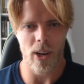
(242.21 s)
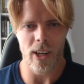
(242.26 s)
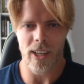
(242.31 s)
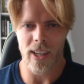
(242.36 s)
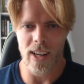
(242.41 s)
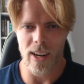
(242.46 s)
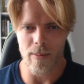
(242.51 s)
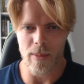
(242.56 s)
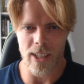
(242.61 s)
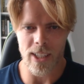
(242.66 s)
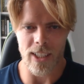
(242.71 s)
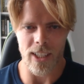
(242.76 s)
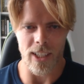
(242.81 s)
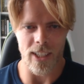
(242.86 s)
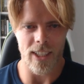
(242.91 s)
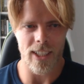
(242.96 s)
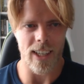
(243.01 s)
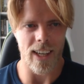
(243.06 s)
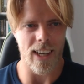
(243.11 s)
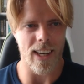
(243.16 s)
political
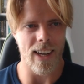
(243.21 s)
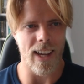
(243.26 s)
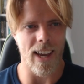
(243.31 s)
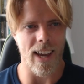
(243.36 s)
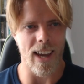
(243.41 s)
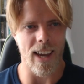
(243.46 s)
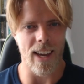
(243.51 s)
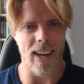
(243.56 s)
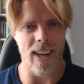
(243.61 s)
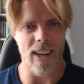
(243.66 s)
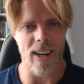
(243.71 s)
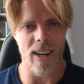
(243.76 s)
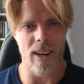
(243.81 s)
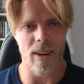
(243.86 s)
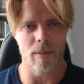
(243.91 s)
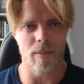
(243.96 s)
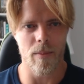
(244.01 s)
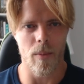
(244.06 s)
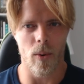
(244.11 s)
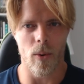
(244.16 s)
message in
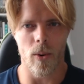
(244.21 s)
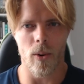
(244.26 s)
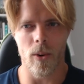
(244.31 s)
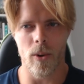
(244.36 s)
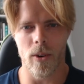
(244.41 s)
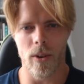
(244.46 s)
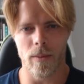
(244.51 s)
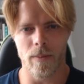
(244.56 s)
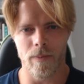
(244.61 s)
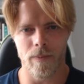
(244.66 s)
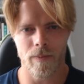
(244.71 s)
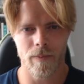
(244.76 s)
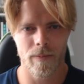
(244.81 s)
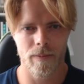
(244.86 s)
a more